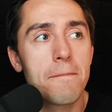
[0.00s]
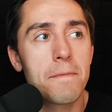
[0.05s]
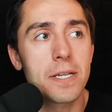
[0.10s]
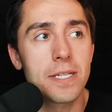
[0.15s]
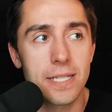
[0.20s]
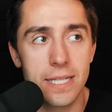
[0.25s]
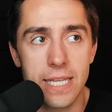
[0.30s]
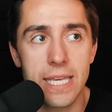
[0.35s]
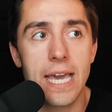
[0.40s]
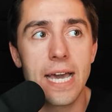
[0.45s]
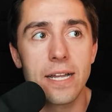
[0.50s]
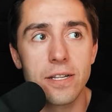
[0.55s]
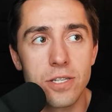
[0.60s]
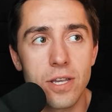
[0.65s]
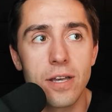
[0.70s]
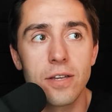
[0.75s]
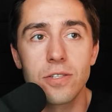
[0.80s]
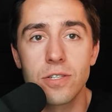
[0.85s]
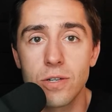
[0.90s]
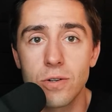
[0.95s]
because Leon's
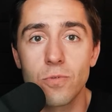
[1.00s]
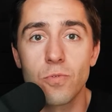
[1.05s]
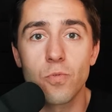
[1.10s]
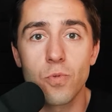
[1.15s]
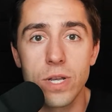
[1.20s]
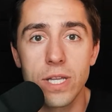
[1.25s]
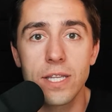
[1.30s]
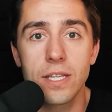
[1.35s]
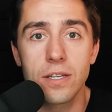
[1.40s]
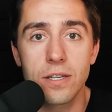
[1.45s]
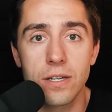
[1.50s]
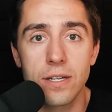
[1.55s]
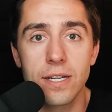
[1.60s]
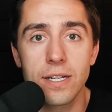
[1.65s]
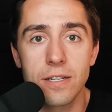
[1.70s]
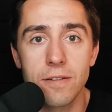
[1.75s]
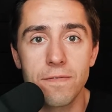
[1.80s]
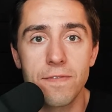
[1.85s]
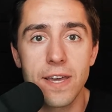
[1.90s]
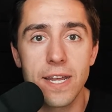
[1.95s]
also really good
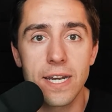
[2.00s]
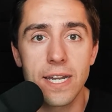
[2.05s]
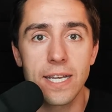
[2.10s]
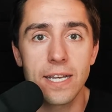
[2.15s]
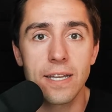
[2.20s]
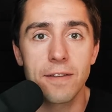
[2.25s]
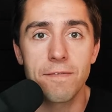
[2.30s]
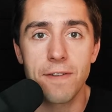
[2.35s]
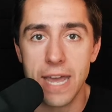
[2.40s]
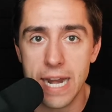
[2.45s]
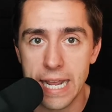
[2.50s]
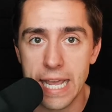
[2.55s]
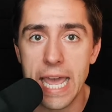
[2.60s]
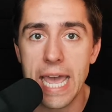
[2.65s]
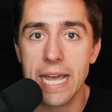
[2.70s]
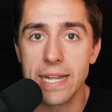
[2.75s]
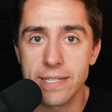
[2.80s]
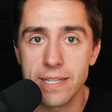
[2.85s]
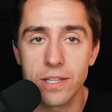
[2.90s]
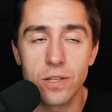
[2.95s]
at defending, fighting
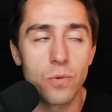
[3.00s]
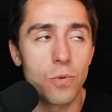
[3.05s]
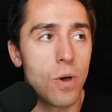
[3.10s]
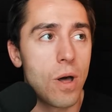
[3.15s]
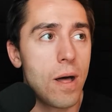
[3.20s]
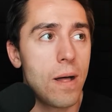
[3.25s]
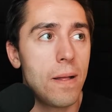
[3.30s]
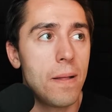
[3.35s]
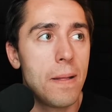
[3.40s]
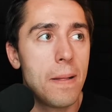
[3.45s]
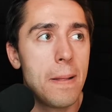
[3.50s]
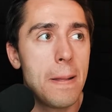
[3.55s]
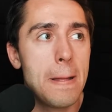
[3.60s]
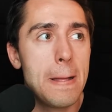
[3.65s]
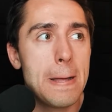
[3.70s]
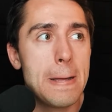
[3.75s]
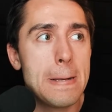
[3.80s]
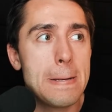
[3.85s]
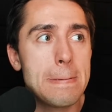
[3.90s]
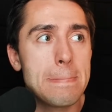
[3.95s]
hands on the wall.
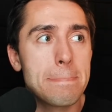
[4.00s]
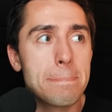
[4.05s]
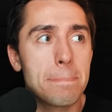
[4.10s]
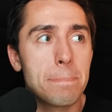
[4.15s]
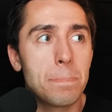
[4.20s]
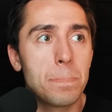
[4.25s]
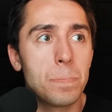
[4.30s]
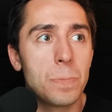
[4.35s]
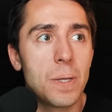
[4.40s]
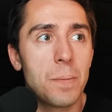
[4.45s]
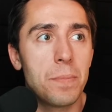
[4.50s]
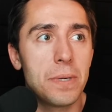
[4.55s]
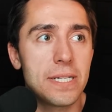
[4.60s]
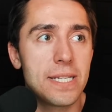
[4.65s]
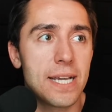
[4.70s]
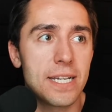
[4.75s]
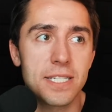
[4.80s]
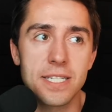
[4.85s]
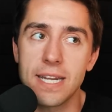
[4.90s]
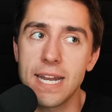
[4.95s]
But
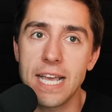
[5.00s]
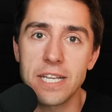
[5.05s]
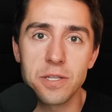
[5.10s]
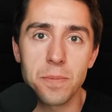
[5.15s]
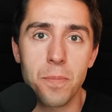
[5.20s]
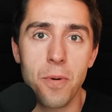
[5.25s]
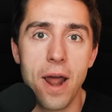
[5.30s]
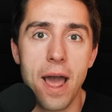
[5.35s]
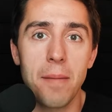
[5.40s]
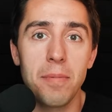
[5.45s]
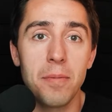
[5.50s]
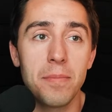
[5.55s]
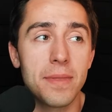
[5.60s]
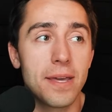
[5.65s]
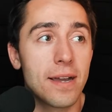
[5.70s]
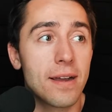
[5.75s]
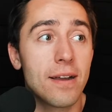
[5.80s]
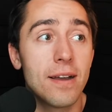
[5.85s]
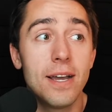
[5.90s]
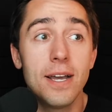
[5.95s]
Dustin has a problem
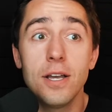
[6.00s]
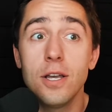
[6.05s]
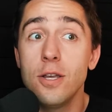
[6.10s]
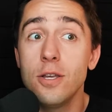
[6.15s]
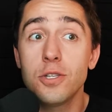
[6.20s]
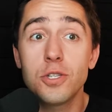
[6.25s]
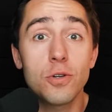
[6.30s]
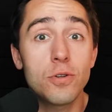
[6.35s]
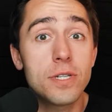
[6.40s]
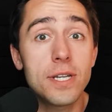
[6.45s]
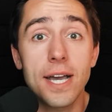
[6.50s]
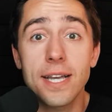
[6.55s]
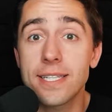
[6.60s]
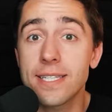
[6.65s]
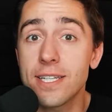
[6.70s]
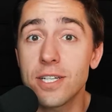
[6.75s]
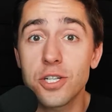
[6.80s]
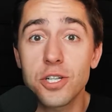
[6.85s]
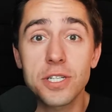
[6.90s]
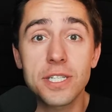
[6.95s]
there. So
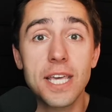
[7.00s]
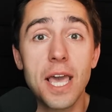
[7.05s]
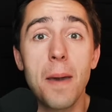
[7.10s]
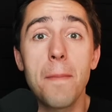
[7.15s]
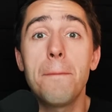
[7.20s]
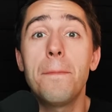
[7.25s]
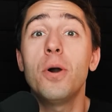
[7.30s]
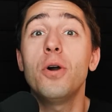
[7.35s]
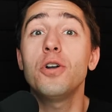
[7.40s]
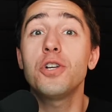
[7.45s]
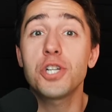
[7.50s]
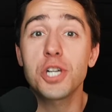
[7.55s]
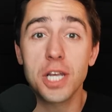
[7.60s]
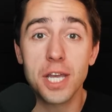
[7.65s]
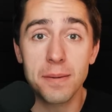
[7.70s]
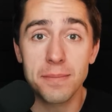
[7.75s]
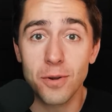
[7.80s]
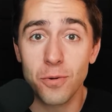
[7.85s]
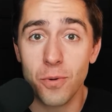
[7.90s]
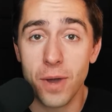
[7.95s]
Dustin just kept pushing
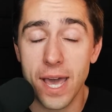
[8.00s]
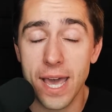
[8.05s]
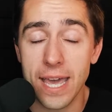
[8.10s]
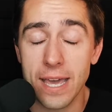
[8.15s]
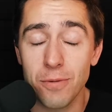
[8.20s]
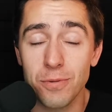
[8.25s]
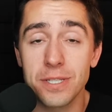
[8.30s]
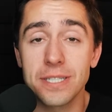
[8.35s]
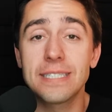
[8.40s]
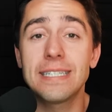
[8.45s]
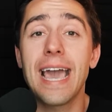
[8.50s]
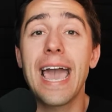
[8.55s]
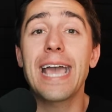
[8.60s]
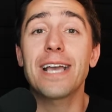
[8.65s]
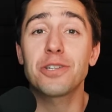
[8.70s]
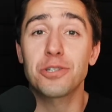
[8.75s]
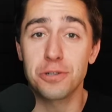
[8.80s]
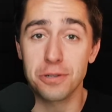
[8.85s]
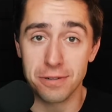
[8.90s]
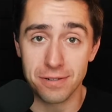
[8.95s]
him away. It was
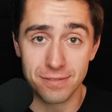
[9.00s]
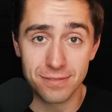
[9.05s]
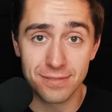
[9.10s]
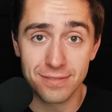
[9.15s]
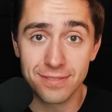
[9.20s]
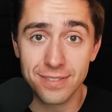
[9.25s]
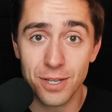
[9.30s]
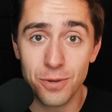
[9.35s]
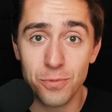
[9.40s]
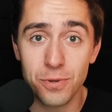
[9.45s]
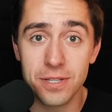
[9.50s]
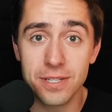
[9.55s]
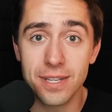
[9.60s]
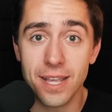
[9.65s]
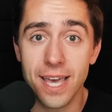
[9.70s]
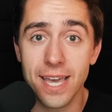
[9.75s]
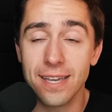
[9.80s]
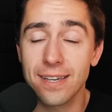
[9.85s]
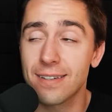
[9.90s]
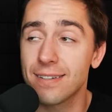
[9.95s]
gangster. It was
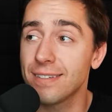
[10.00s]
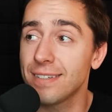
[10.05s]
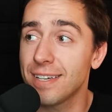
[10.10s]
like,